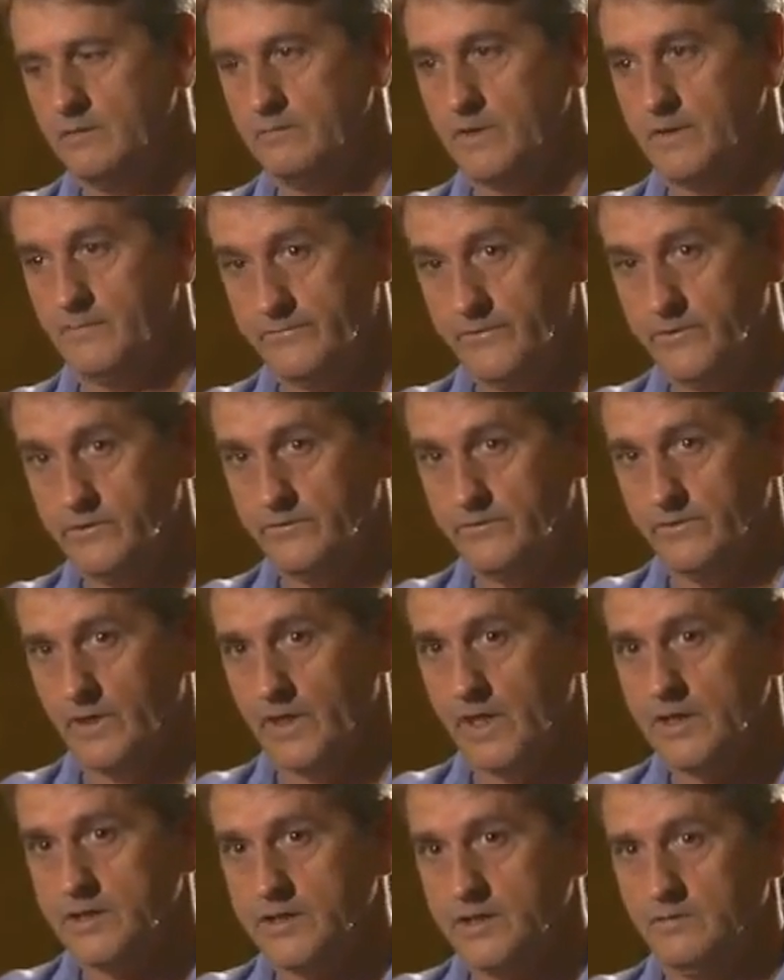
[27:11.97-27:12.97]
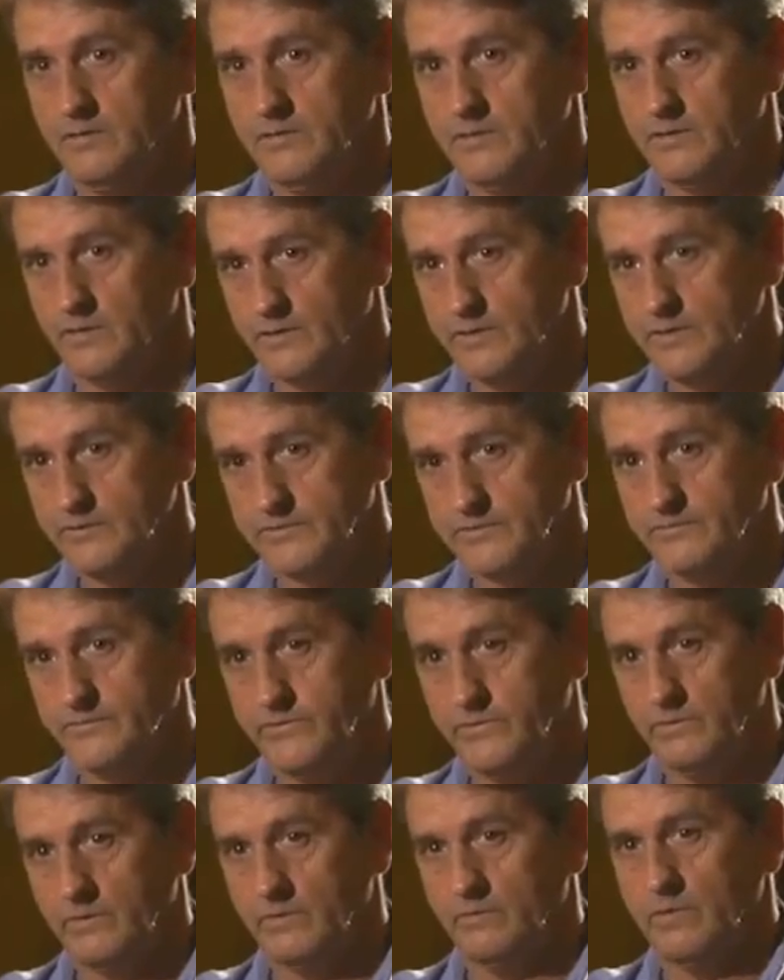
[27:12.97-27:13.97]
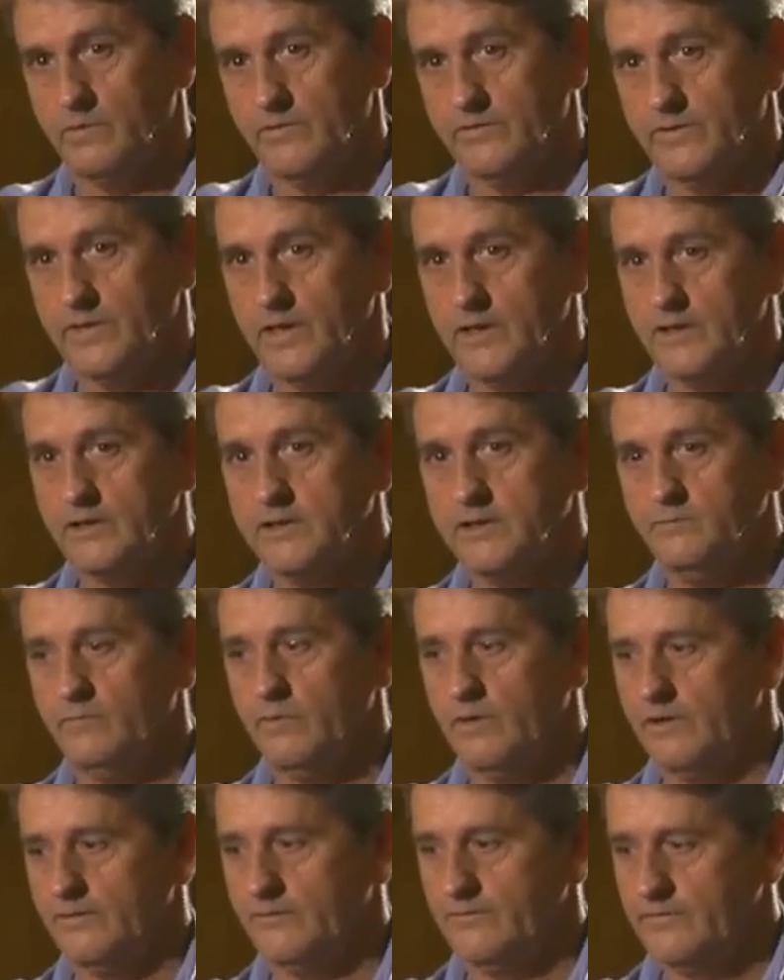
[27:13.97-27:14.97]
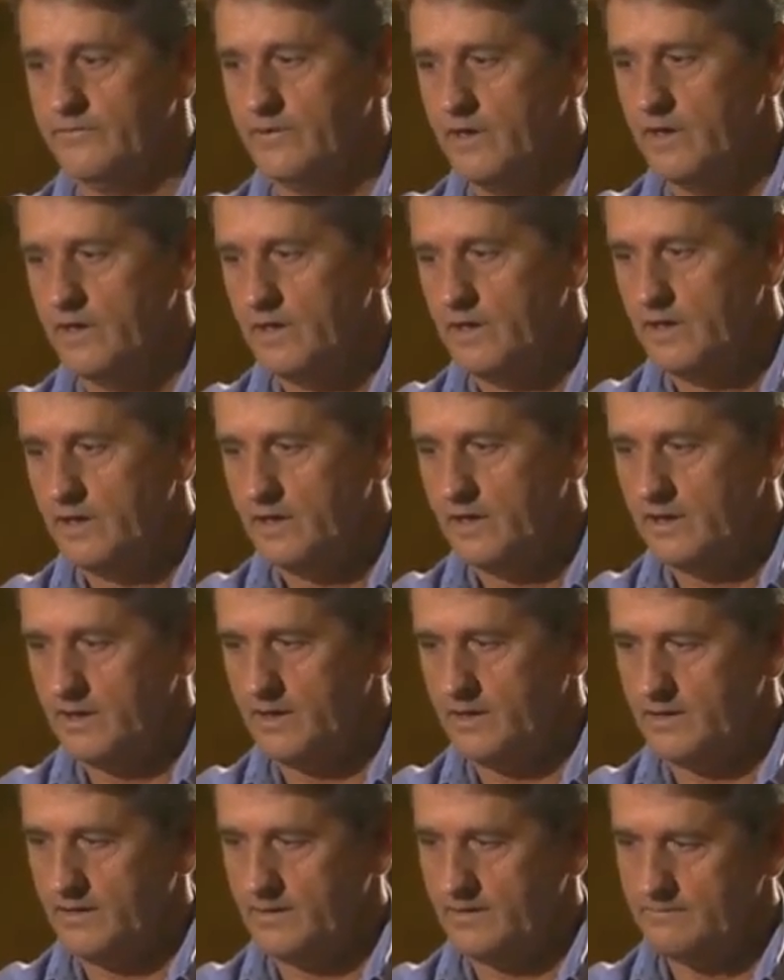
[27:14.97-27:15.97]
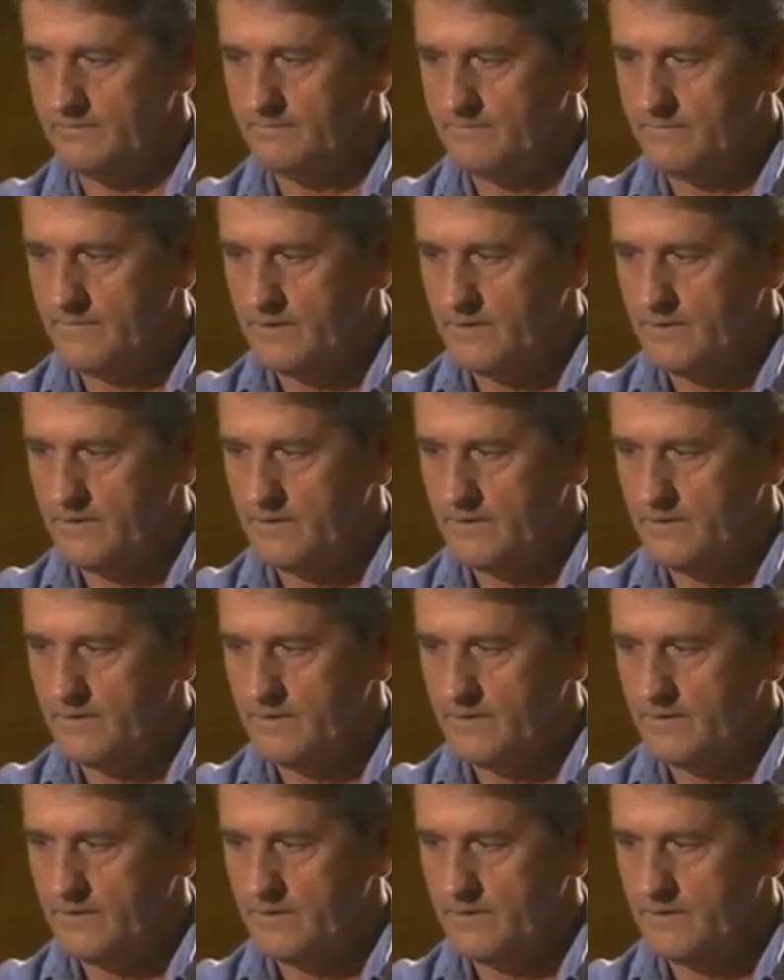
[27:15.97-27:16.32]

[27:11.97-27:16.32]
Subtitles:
But a few of the lucky, you know, he was one of the lucky ones. My